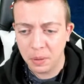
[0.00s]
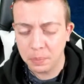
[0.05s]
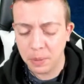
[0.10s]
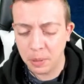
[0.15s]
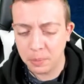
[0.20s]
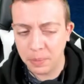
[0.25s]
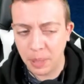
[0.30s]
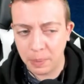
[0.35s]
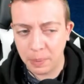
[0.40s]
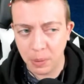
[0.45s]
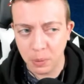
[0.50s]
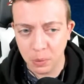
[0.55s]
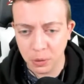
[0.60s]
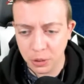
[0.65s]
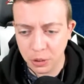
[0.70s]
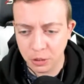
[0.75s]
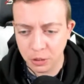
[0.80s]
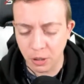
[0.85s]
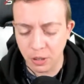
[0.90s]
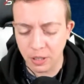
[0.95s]
but maybe
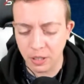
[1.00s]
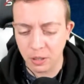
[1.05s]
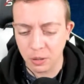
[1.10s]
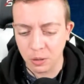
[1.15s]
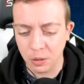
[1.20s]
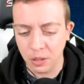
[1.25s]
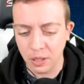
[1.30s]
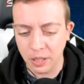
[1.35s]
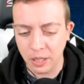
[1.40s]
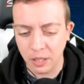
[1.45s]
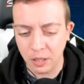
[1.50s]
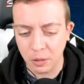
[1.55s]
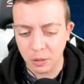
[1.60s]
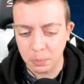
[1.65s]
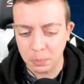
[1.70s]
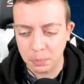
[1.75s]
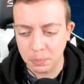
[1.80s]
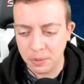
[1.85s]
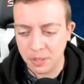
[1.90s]
we'll start it earlier